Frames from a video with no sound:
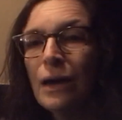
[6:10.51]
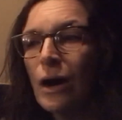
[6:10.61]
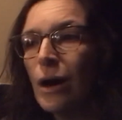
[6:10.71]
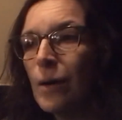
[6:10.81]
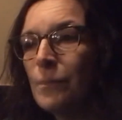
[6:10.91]

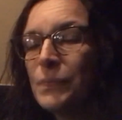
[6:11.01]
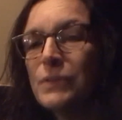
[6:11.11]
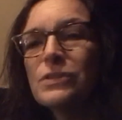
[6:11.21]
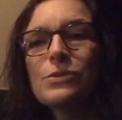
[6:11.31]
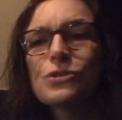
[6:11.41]
Um,
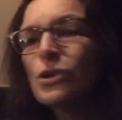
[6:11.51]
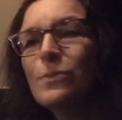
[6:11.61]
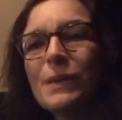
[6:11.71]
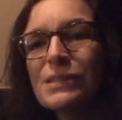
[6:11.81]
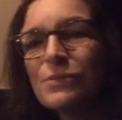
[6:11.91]
so don't
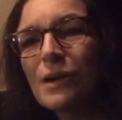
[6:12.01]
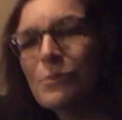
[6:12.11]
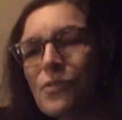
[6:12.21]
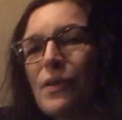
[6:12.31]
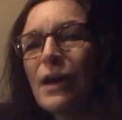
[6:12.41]
mess around
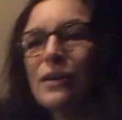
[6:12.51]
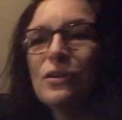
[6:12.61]
with that.